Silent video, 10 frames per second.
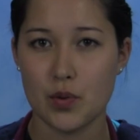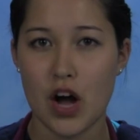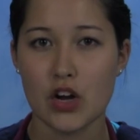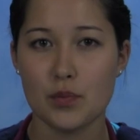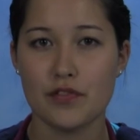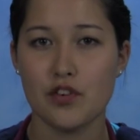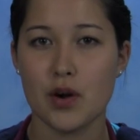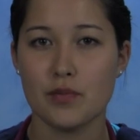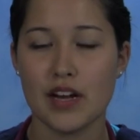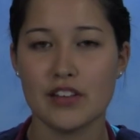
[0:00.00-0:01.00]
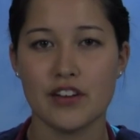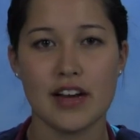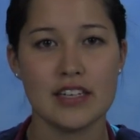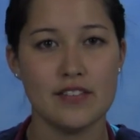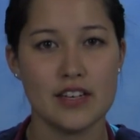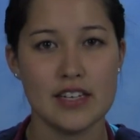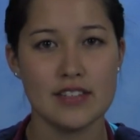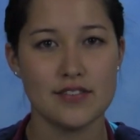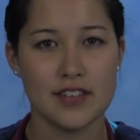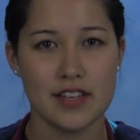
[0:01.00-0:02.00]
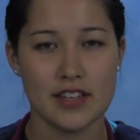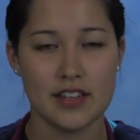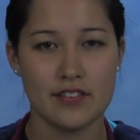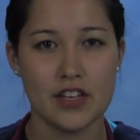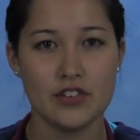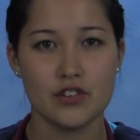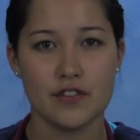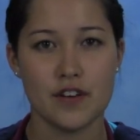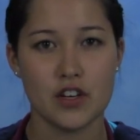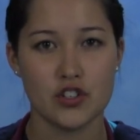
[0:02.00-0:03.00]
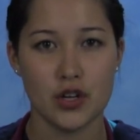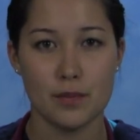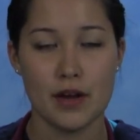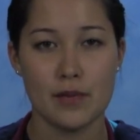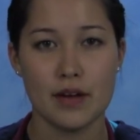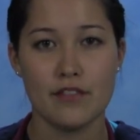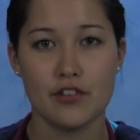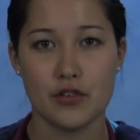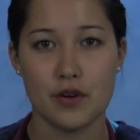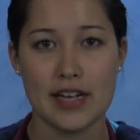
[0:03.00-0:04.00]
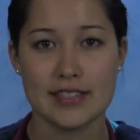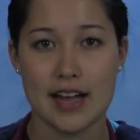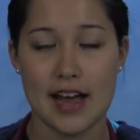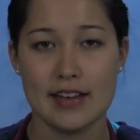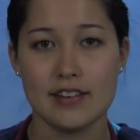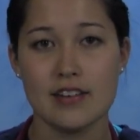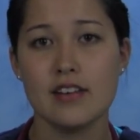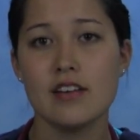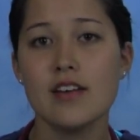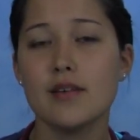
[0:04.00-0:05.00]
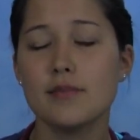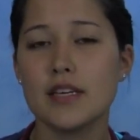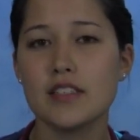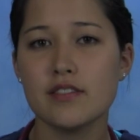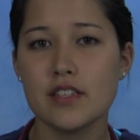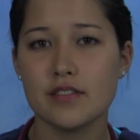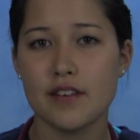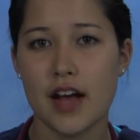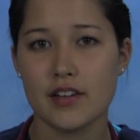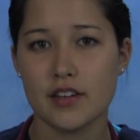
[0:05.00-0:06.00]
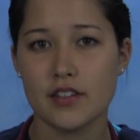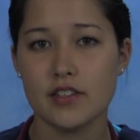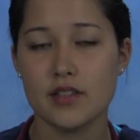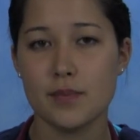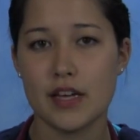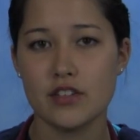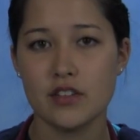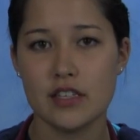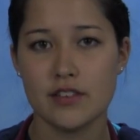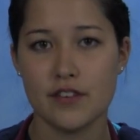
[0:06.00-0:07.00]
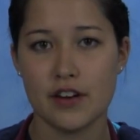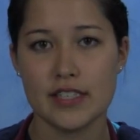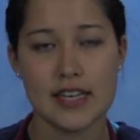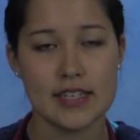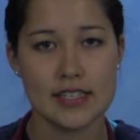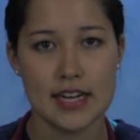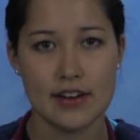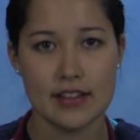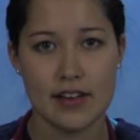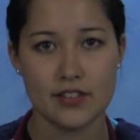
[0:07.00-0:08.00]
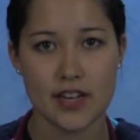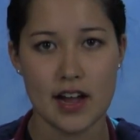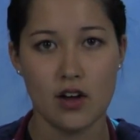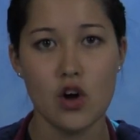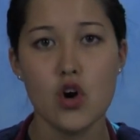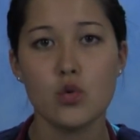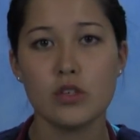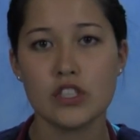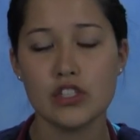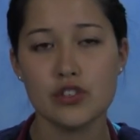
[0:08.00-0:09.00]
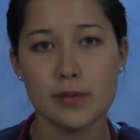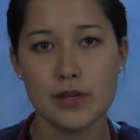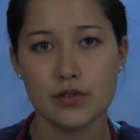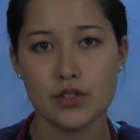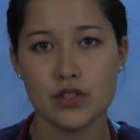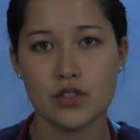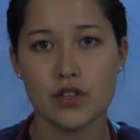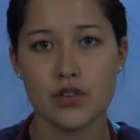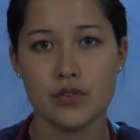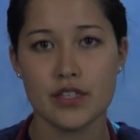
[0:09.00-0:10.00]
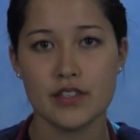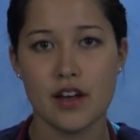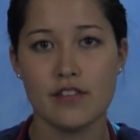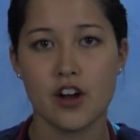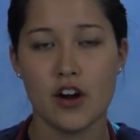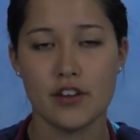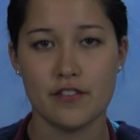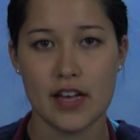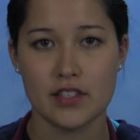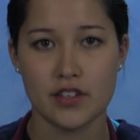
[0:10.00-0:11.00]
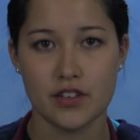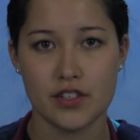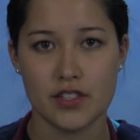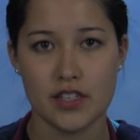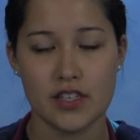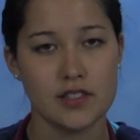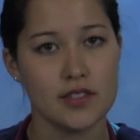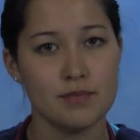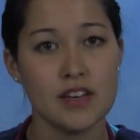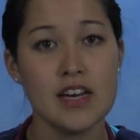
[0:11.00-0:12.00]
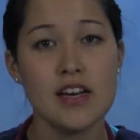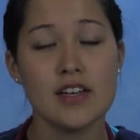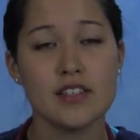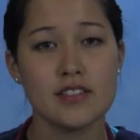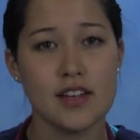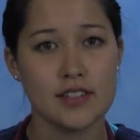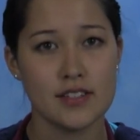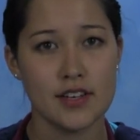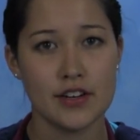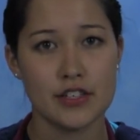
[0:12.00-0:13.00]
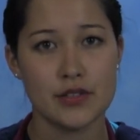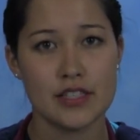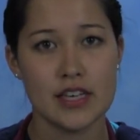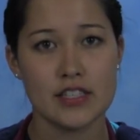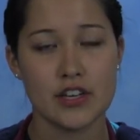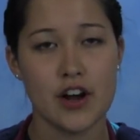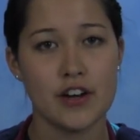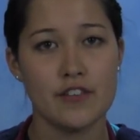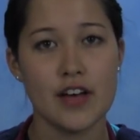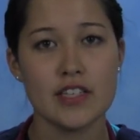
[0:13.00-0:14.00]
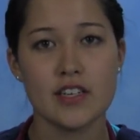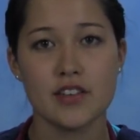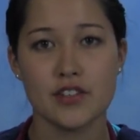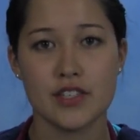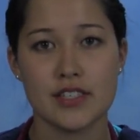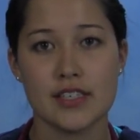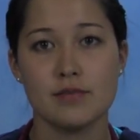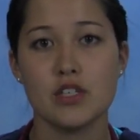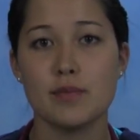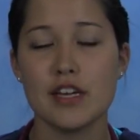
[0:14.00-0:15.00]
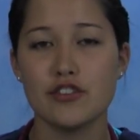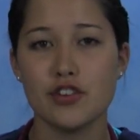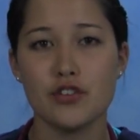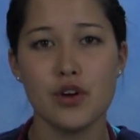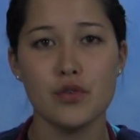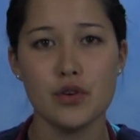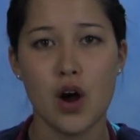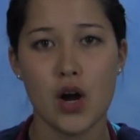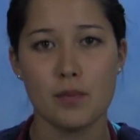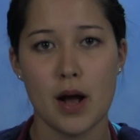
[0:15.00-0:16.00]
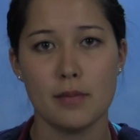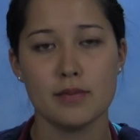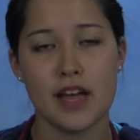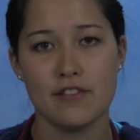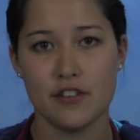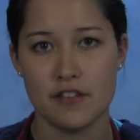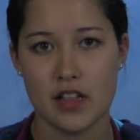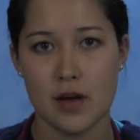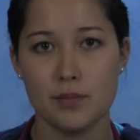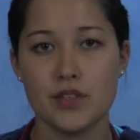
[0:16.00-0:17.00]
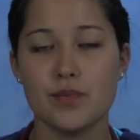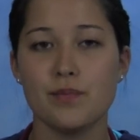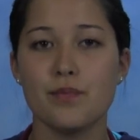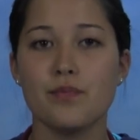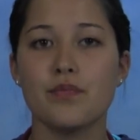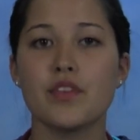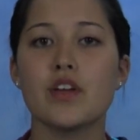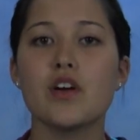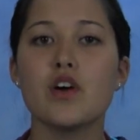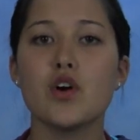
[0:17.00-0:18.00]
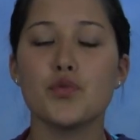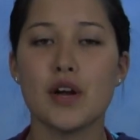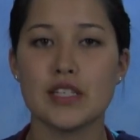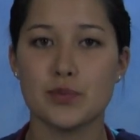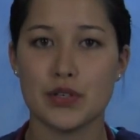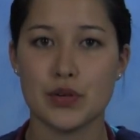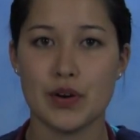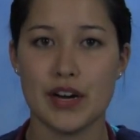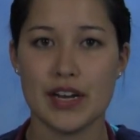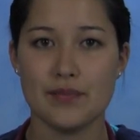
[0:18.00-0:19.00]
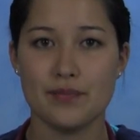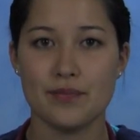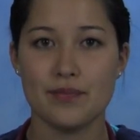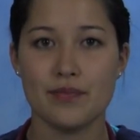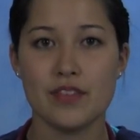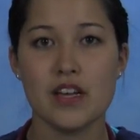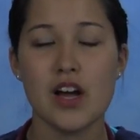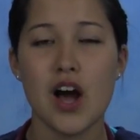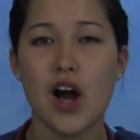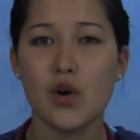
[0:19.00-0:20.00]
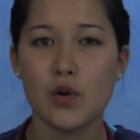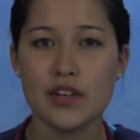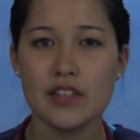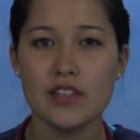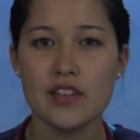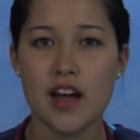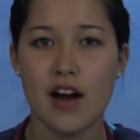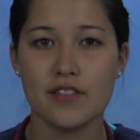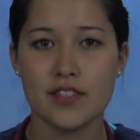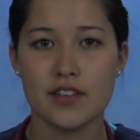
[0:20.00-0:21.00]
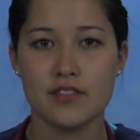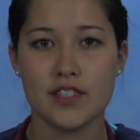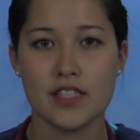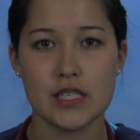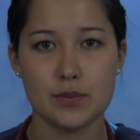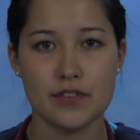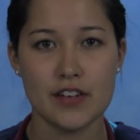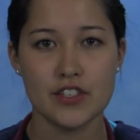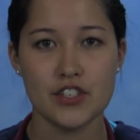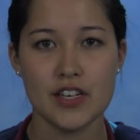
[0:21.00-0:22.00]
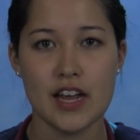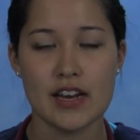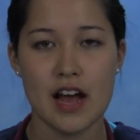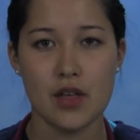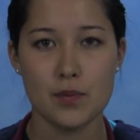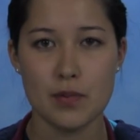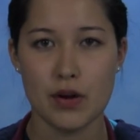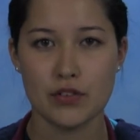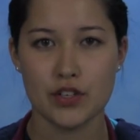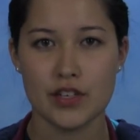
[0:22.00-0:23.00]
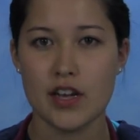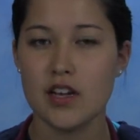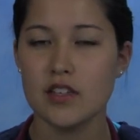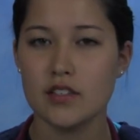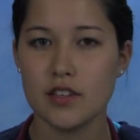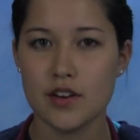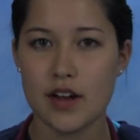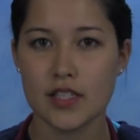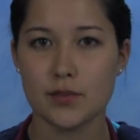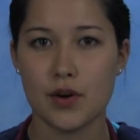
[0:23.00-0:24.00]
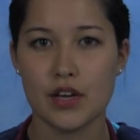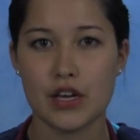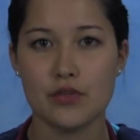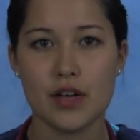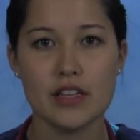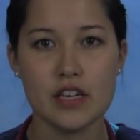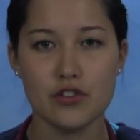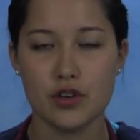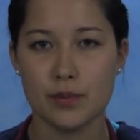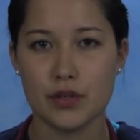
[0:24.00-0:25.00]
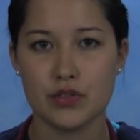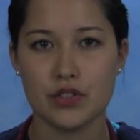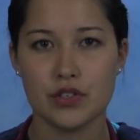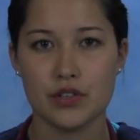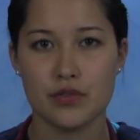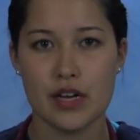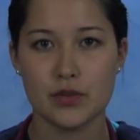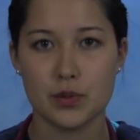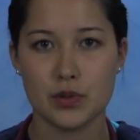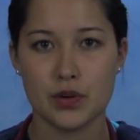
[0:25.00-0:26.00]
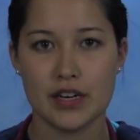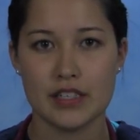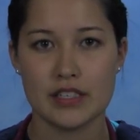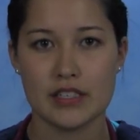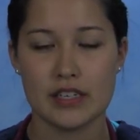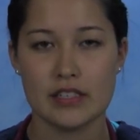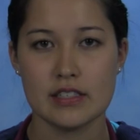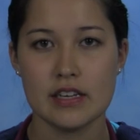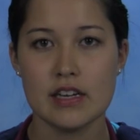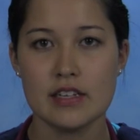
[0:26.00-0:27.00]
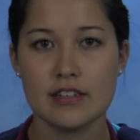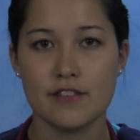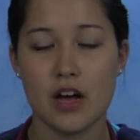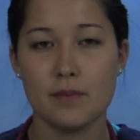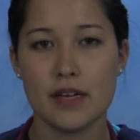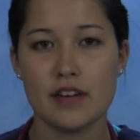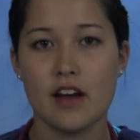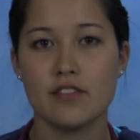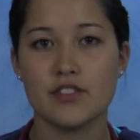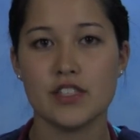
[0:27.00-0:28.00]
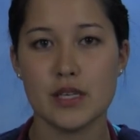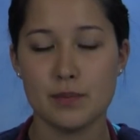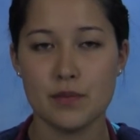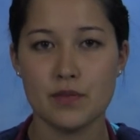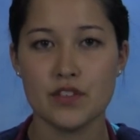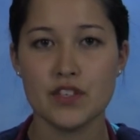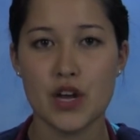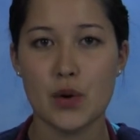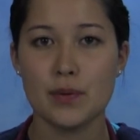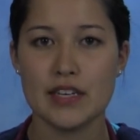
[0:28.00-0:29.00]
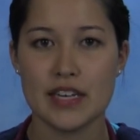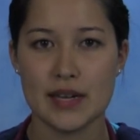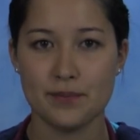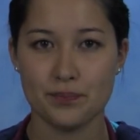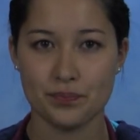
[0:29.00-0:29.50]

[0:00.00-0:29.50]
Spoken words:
walk or perform regular activities of daily living due to functional impairment of her right side. Because of these factors, the patient leads a very sedentary lifestyle, which contributes to the risk of cardiovascular disease. It is necessary to assess the cardiovascular system to make sure no new heart problems have developed. Respiratory. According to the Office of Disease Prevention and Health Promotion, cigarette smoking greatly contributes to the respiratory disease development of COPD.